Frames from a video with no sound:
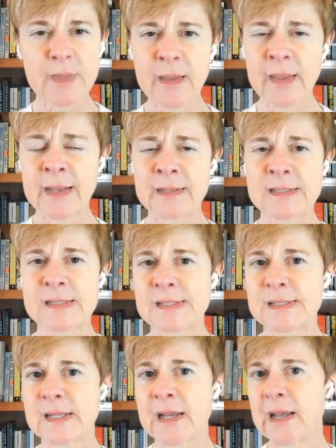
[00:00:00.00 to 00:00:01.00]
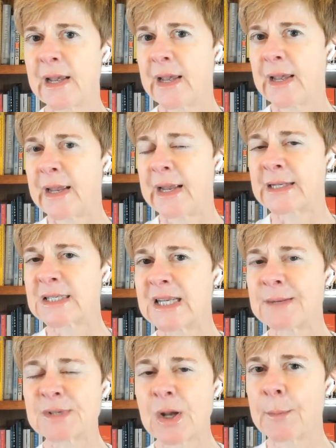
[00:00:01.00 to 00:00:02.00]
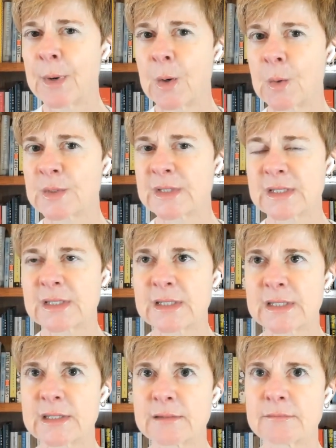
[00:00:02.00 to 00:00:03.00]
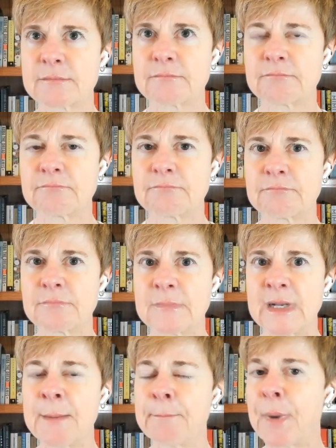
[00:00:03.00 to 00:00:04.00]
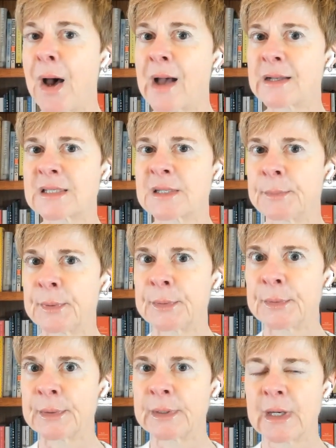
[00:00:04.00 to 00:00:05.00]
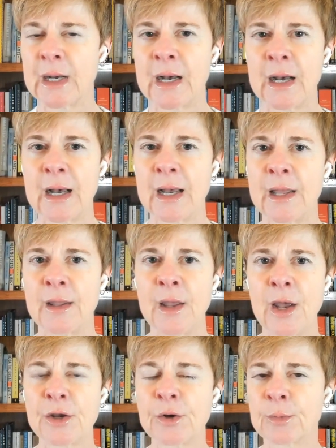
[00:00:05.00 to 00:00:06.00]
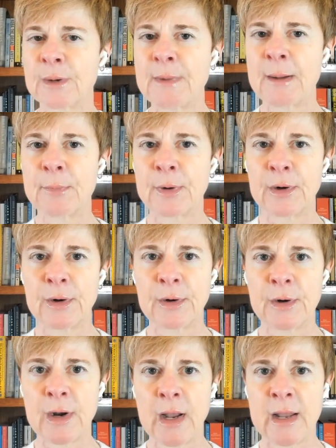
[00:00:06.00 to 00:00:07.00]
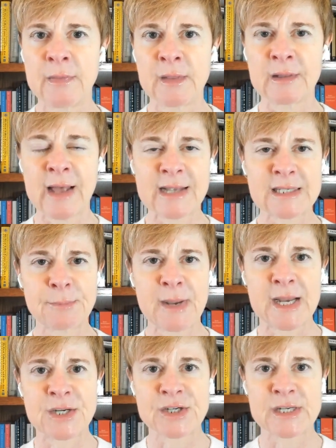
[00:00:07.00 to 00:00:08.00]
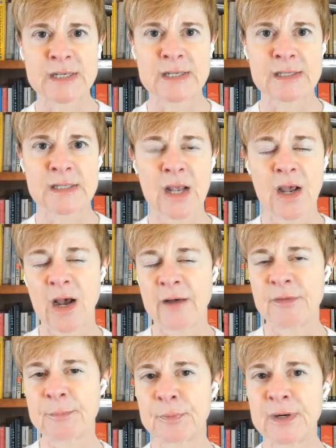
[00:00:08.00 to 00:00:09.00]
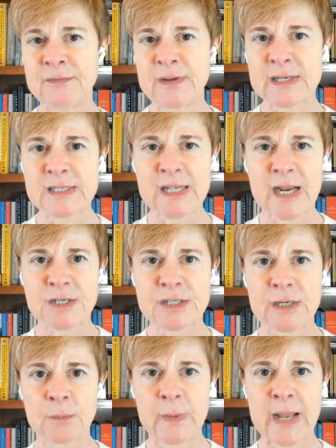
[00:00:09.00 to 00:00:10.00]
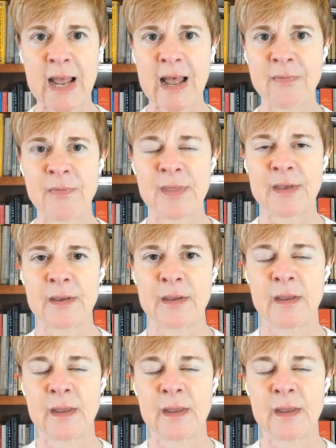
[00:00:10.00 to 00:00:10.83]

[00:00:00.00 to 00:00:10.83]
It seems almost impossible. You'll remember in the last pages of the previous section, we had the